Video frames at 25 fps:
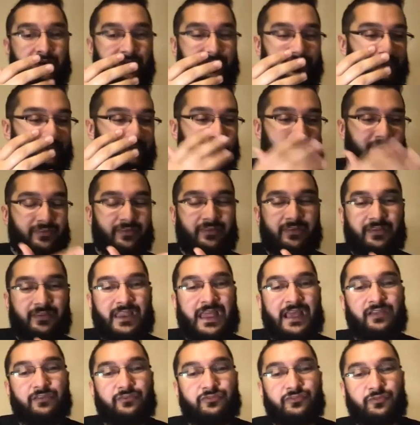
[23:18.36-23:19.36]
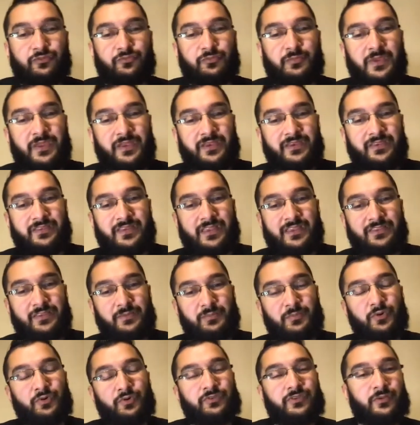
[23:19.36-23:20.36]
this analogy was made in the
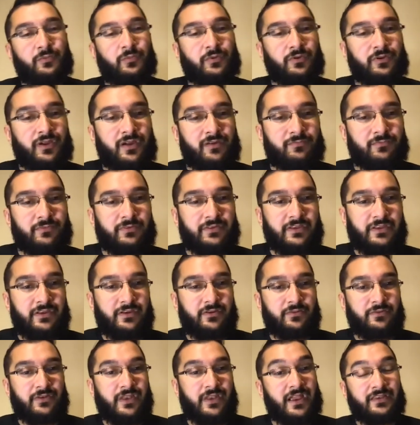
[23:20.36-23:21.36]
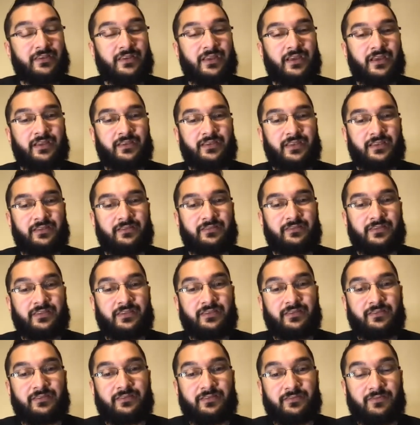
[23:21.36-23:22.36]
book that we're covering here,
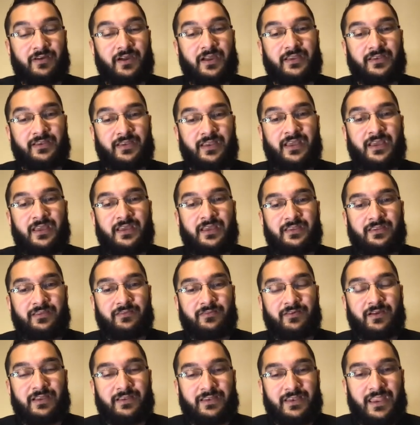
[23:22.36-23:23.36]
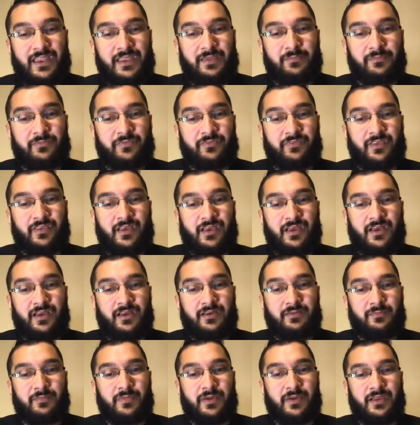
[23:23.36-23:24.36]
Divine Names
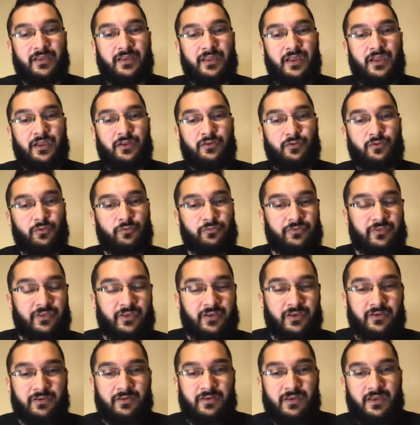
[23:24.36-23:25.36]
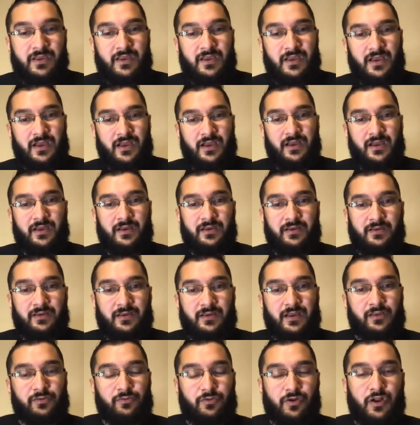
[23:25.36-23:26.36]
by Rosia
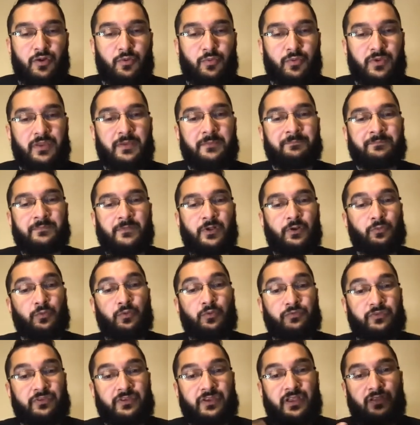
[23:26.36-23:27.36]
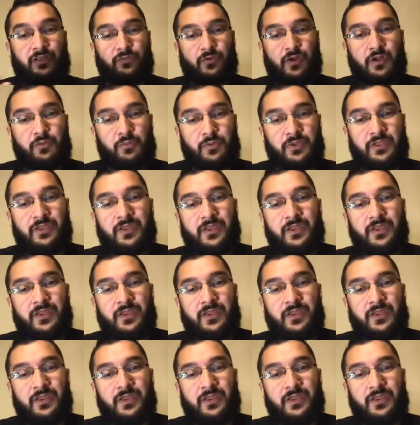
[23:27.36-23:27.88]
Al-Rawi, or Rosina Al-Rawi,